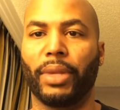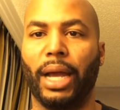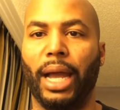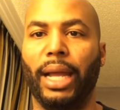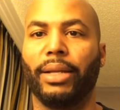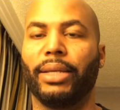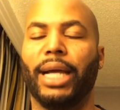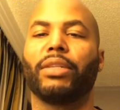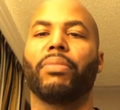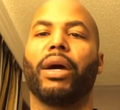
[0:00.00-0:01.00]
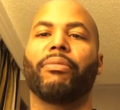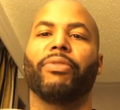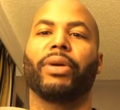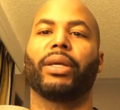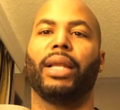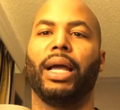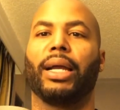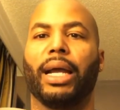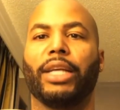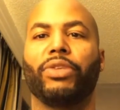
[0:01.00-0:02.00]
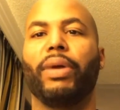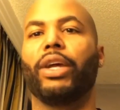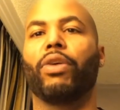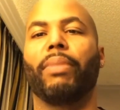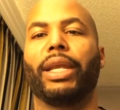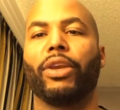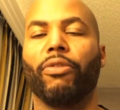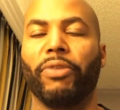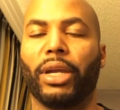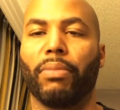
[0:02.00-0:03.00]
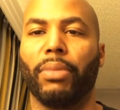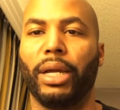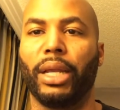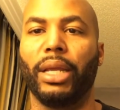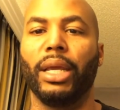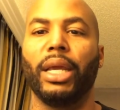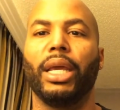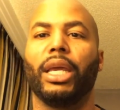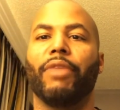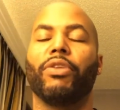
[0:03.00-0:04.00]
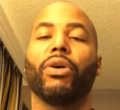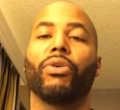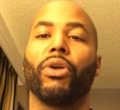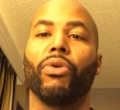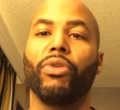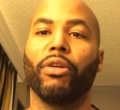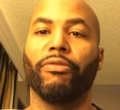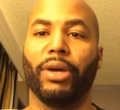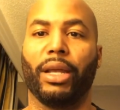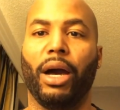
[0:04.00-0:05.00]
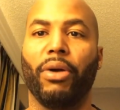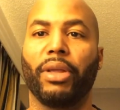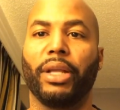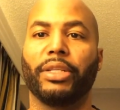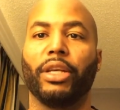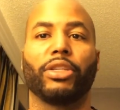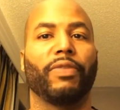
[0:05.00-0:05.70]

All right, that's the bottom fucking line, guys. You ain't gonna make no fucking money if you don't know who your fucking audience is.